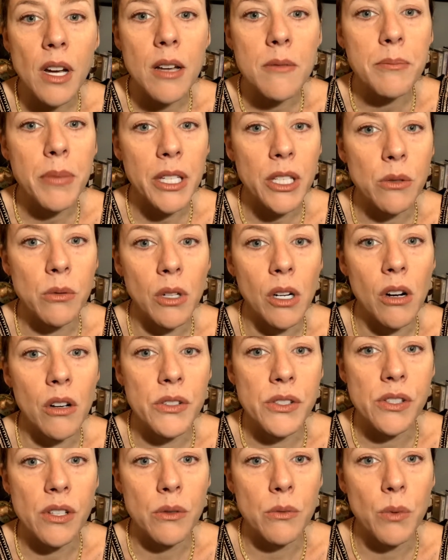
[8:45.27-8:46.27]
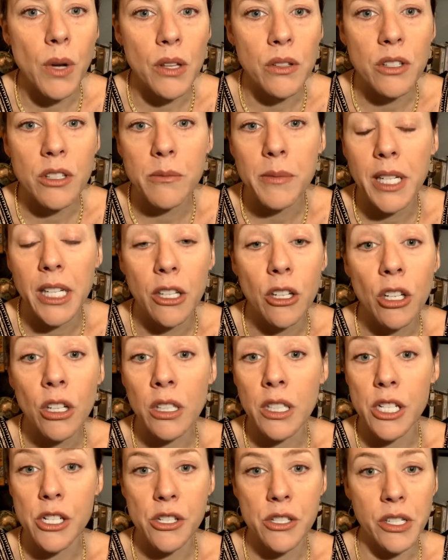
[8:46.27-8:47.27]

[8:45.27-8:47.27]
but you are also welcome and encouraged